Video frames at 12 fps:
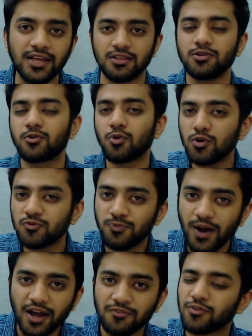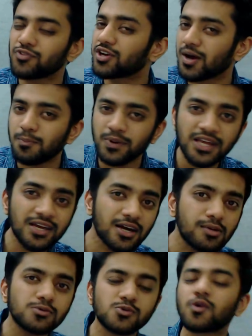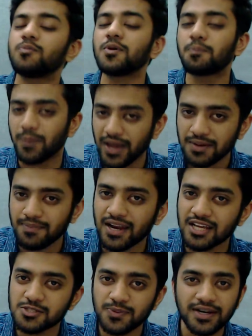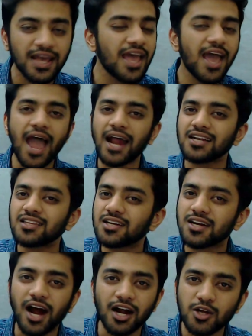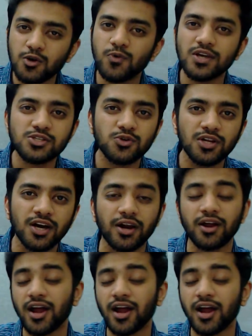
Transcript: The growth part for the company comes from the pain management and the cardiovascular,